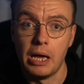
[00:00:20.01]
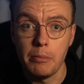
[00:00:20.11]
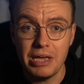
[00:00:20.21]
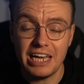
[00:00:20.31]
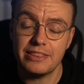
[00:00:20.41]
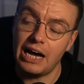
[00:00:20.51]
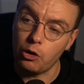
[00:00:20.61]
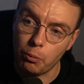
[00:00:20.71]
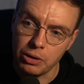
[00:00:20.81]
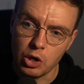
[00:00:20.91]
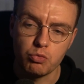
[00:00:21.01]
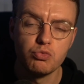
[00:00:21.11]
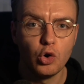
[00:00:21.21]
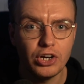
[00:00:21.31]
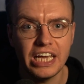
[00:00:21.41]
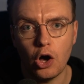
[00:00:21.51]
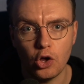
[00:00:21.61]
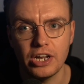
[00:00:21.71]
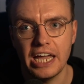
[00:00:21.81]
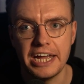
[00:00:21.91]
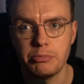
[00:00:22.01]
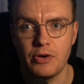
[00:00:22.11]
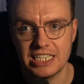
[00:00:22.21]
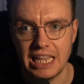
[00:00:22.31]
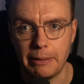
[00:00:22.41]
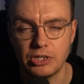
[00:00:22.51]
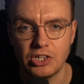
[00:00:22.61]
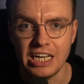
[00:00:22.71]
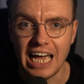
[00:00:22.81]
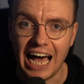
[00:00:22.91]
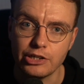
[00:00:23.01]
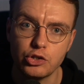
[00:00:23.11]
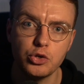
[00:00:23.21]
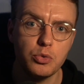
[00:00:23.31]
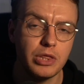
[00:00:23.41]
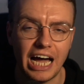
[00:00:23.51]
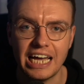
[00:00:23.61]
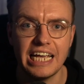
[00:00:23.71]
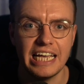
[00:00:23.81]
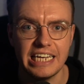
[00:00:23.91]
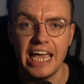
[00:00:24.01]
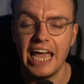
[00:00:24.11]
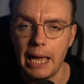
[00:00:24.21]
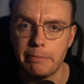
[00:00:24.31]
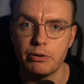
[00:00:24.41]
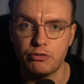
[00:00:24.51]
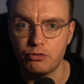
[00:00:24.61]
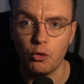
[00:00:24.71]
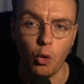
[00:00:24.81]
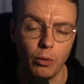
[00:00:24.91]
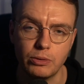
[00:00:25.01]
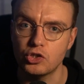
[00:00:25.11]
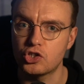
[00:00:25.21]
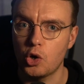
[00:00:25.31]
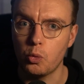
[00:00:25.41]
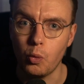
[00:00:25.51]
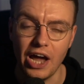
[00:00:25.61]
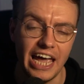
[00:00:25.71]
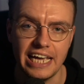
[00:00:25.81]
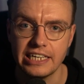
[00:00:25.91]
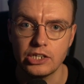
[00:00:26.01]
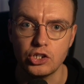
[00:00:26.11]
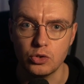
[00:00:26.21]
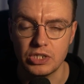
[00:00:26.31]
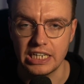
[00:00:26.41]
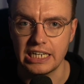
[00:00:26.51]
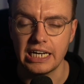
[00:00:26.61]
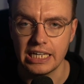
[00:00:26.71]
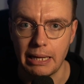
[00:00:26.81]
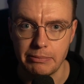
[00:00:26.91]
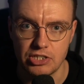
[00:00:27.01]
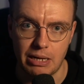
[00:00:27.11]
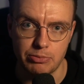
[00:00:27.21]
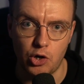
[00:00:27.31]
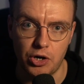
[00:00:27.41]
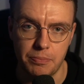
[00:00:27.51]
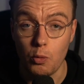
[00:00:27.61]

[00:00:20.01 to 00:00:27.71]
pick that up, run it on AWS Lambda, and do that in a performant way using Lambda SnapStart.